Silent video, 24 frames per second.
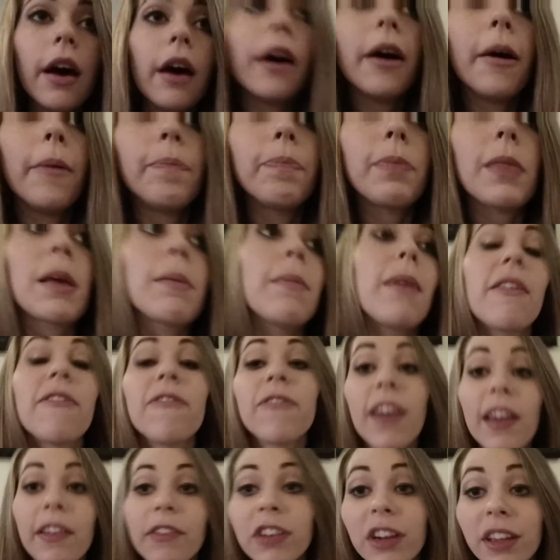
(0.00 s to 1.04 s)
My
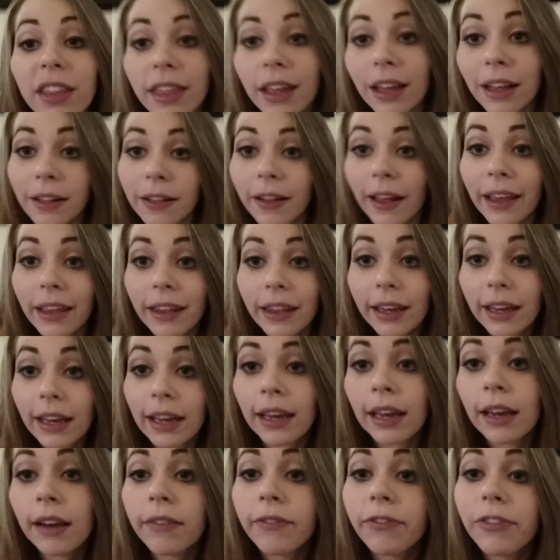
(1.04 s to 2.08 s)
favorite thing
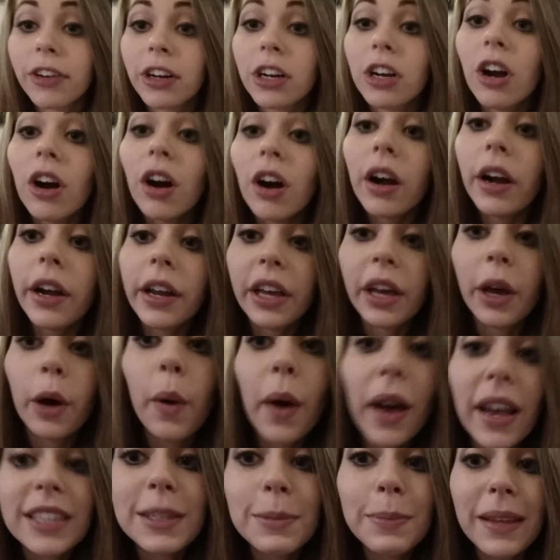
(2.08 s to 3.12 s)
lately for
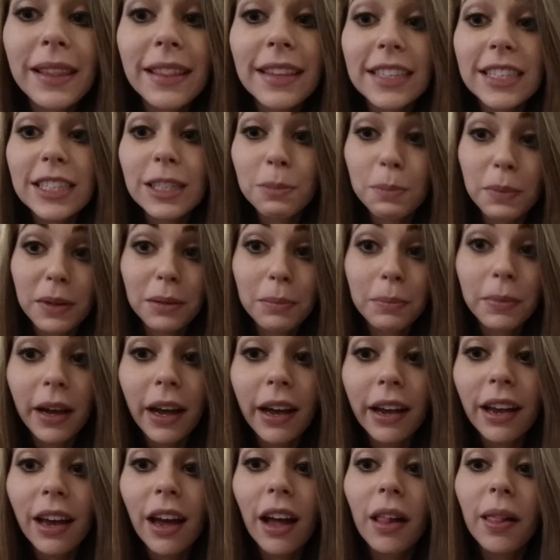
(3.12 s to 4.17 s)
cardio has been the spin
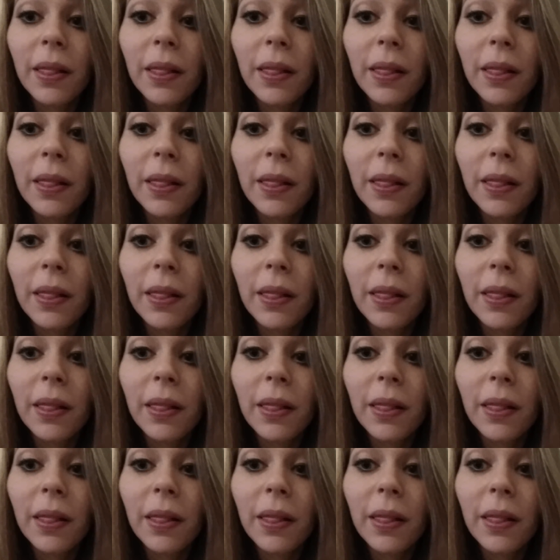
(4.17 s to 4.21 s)
bike.